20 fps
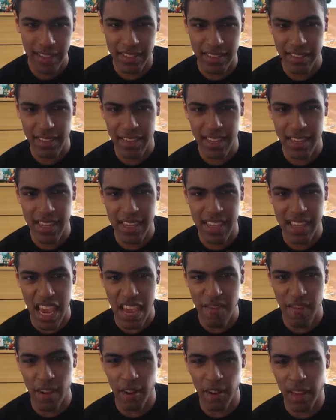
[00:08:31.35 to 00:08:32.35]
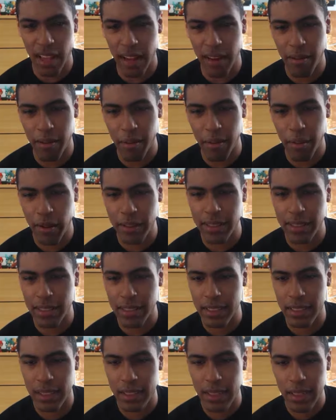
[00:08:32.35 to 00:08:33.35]
I just gave all out at
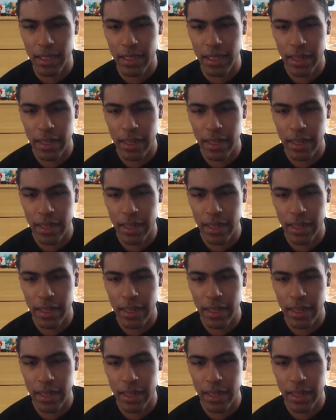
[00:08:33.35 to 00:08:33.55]
once.